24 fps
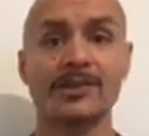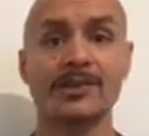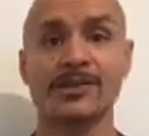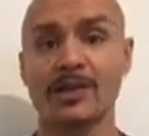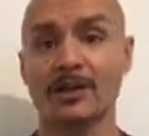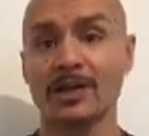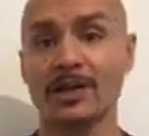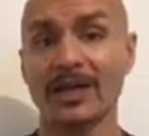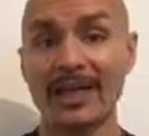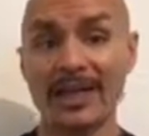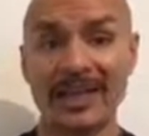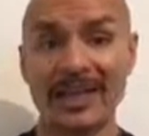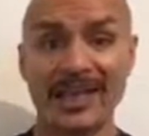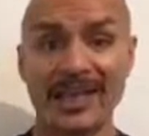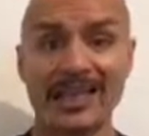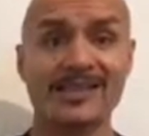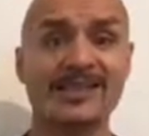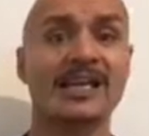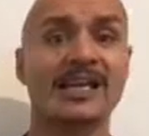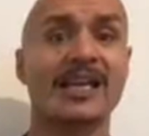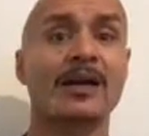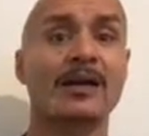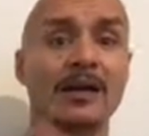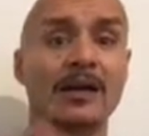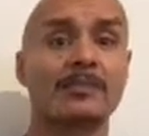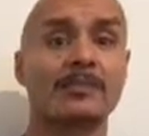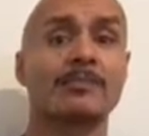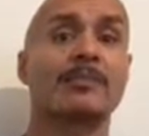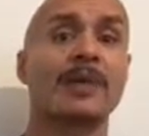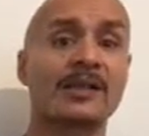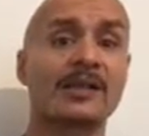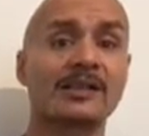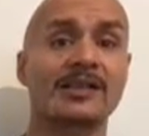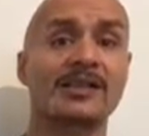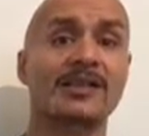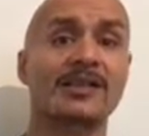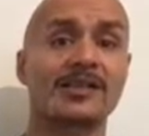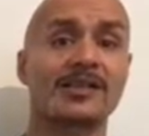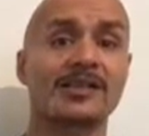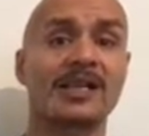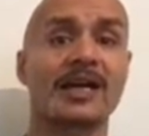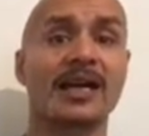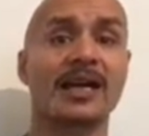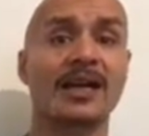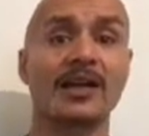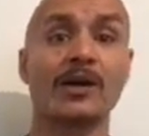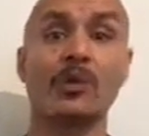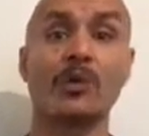So here's how I'd basically
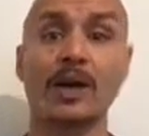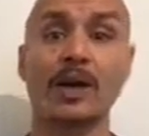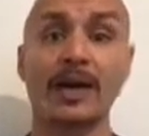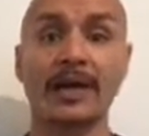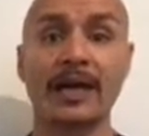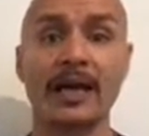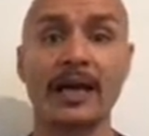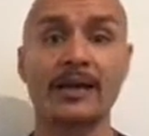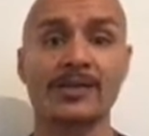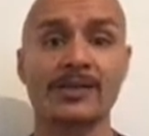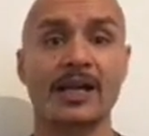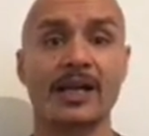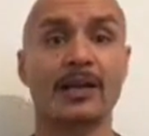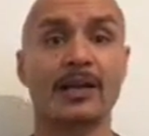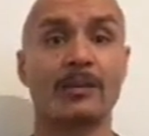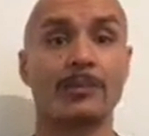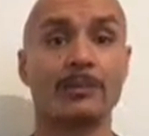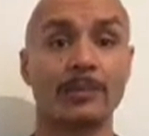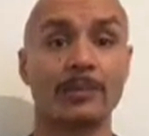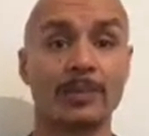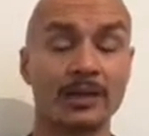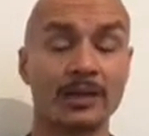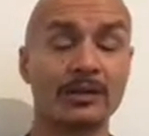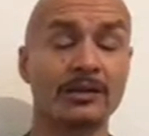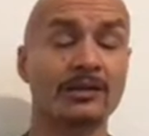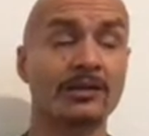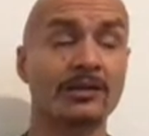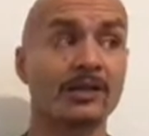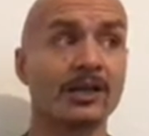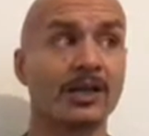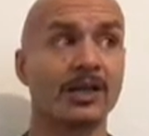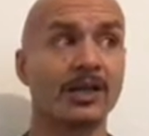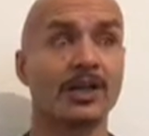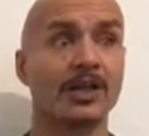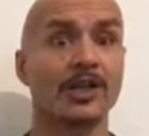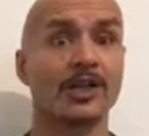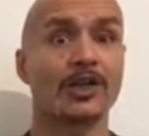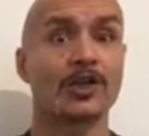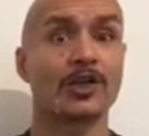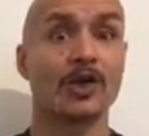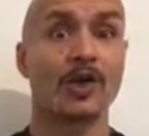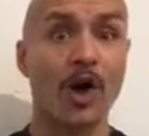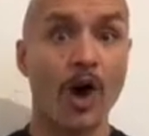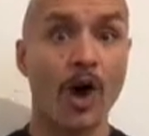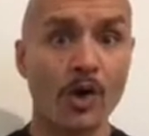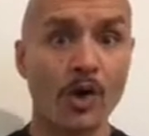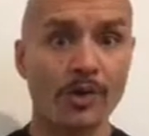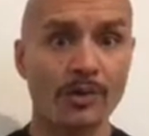design a workout to help build
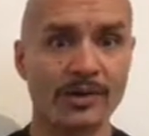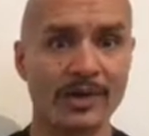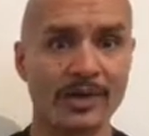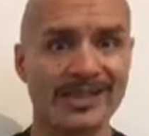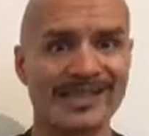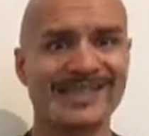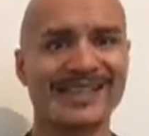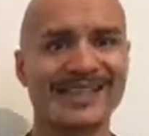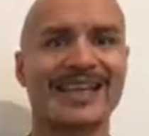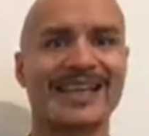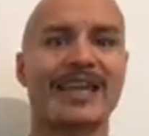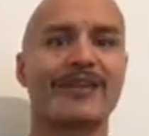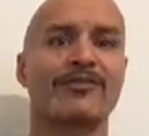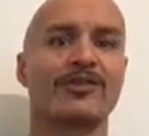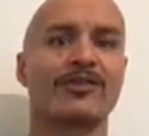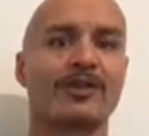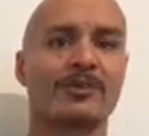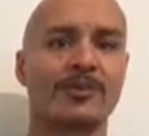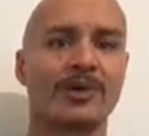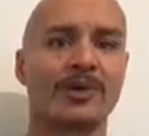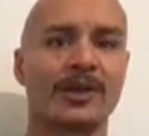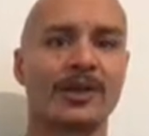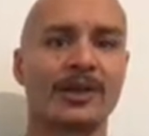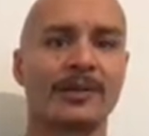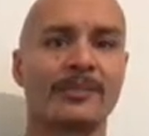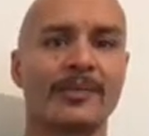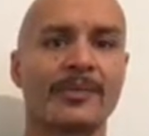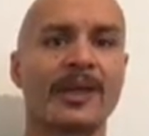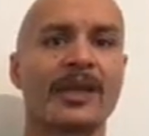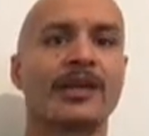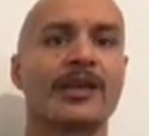your own Zac Efron body.